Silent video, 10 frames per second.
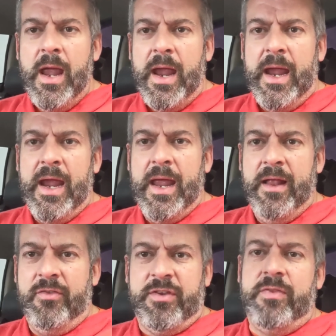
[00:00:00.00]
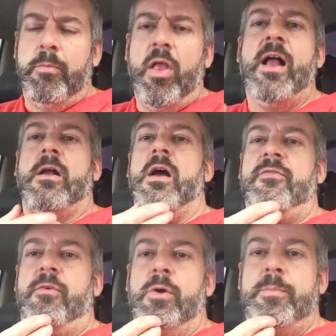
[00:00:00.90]
and sent the block off
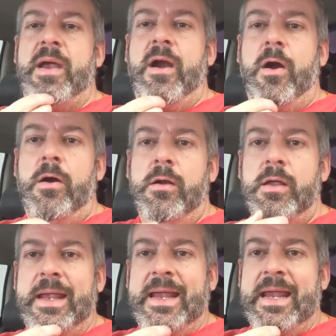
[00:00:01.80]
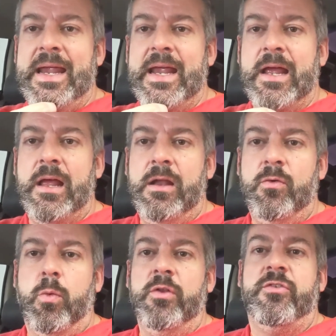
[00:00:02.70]
for repair.
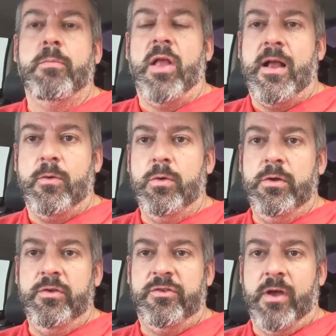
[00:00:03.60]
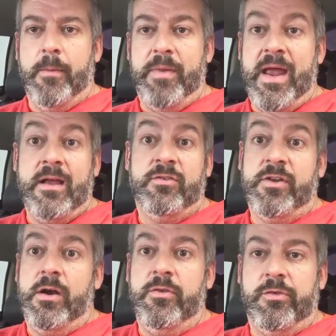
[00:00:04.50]
And once the block was back,
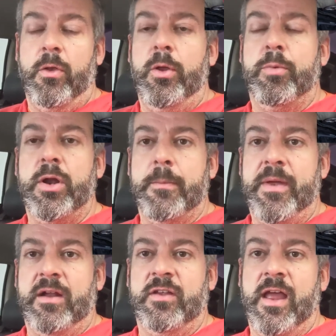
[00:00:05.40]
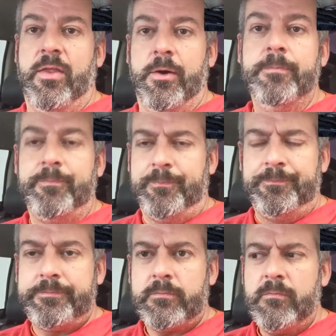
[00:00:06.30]
started slowly putting it back together.
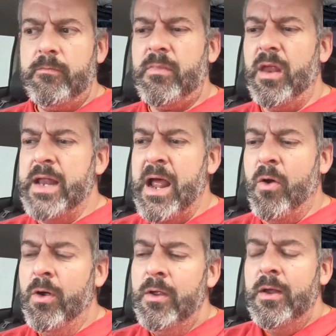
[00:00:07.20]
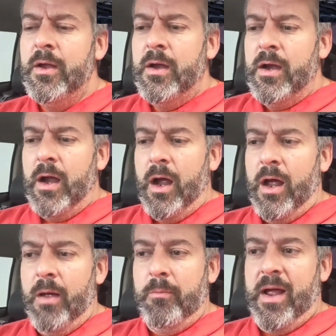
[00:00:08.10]
Now,
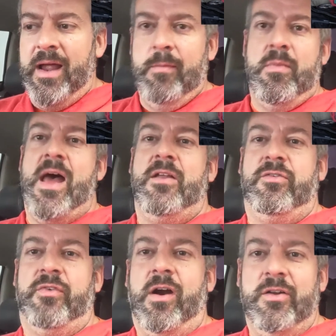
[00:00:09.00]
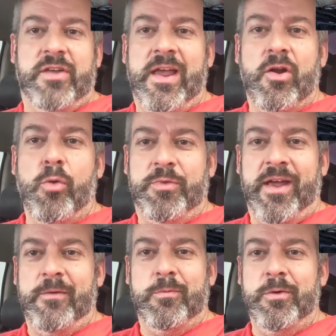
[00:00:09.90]
I am not as far as I had hoped
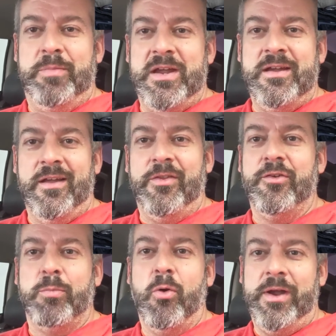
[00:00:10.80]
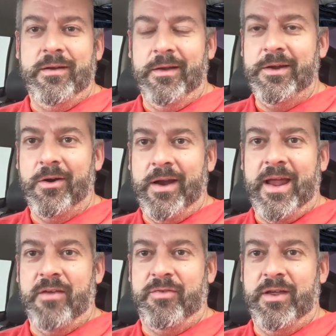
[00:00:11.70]
I would be at this point. A year and a
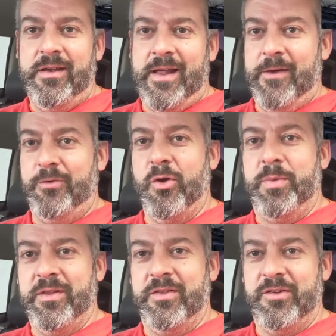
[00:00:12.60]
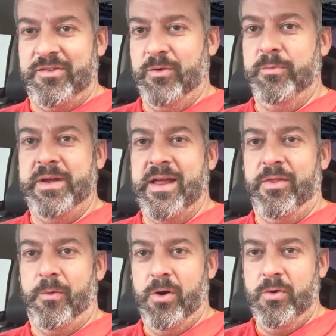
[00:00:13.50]
half in, I was hoping that this thing would be on
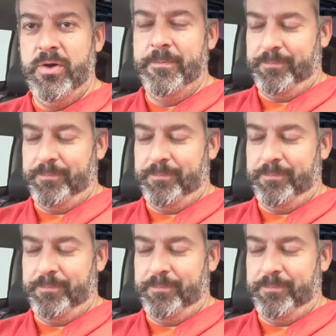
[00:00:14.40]
the road.